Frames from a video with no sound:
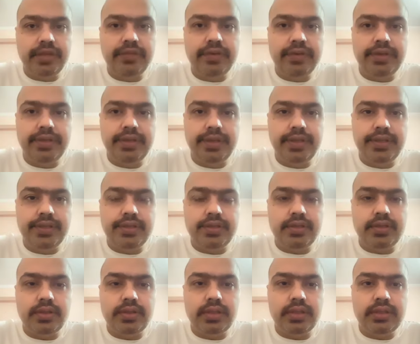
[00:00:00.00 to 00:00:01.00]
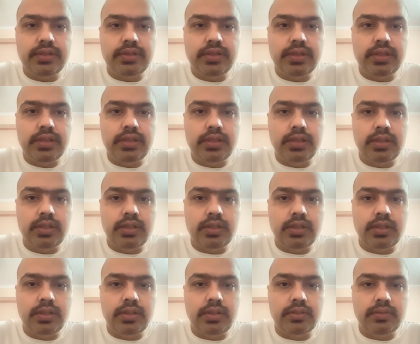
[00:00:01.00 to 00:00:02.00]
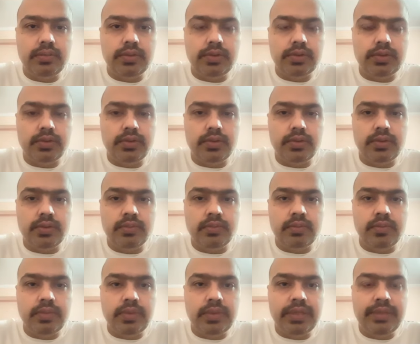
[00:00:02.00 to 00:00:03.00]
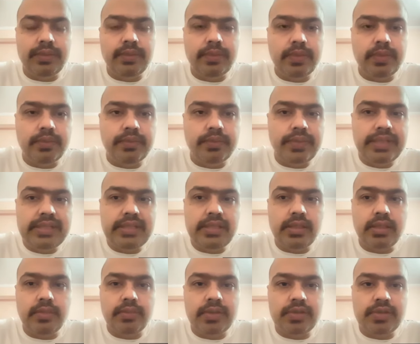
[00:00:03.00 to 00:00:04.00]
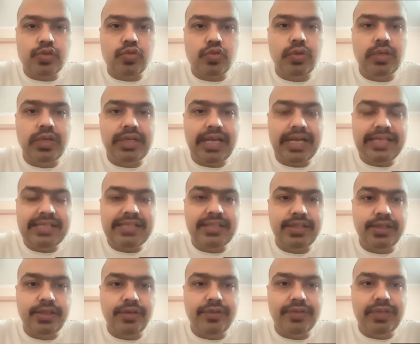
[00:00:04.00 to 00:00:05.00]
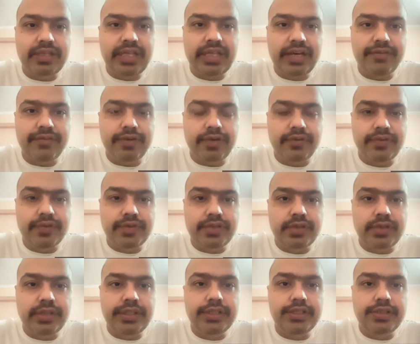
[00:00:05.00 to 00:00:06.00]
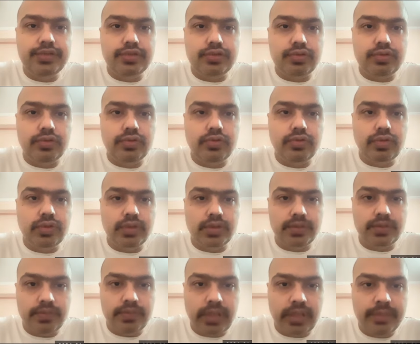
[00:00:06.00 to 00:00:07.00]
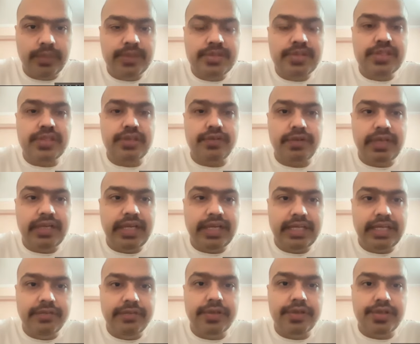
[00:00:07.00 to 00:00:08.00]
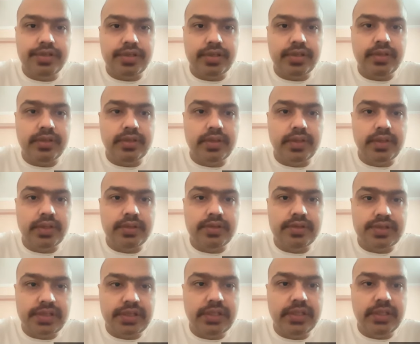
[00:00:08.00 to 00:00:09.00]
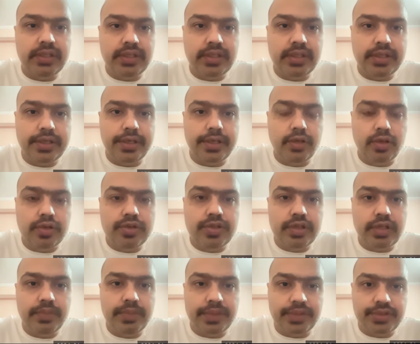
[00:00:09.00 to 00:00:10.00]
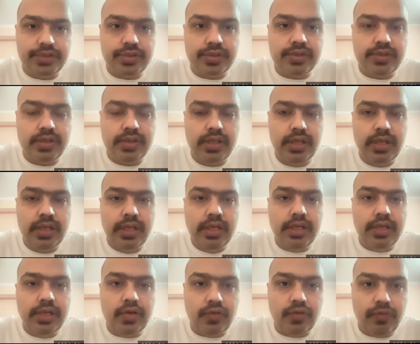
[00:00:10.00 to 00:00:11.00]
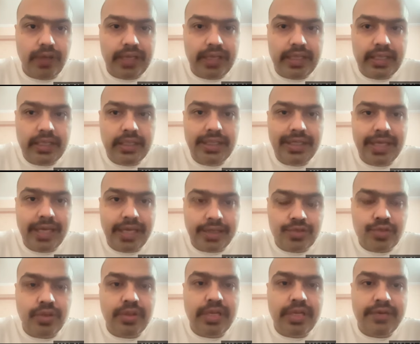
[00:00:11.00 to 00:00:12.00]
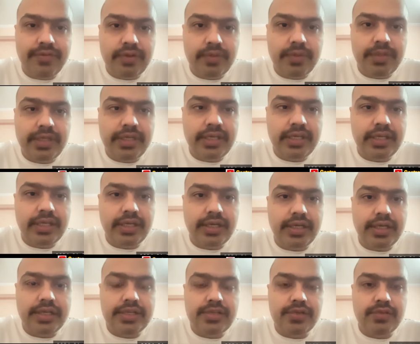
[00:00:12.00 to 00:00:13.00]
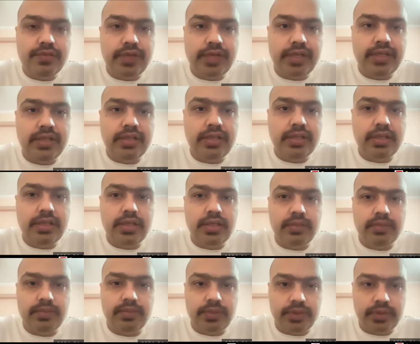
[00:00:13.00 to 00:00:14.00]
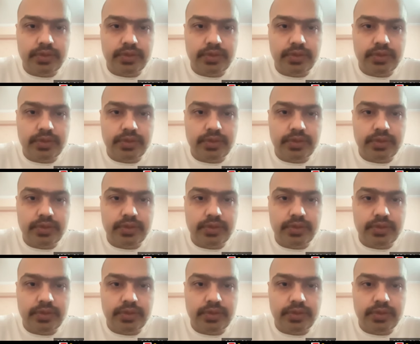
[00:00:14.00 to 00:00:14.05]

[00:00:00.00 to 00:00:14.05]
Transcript: eventration is the muscular laxity of the diaphragm, which leads to severe elevation seen in the radiological pictures. While actual diaphragmatic hernia is when the